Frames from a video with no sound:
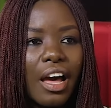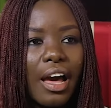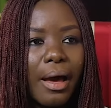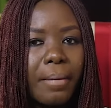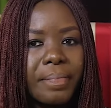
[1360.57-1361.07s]

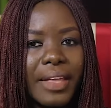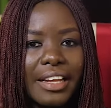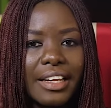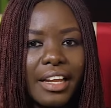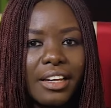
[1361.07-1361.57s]

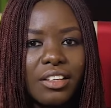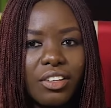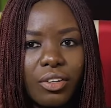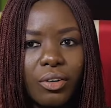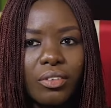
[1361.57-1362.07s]
And then,
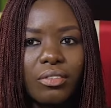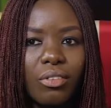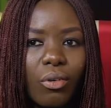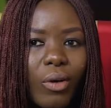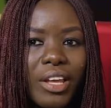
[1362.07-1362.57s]

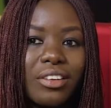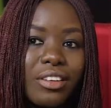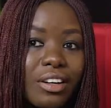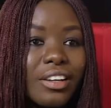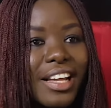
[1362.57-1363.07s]
when you
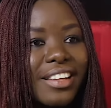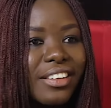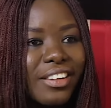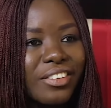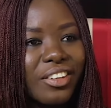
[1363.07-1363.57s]
learn lessons,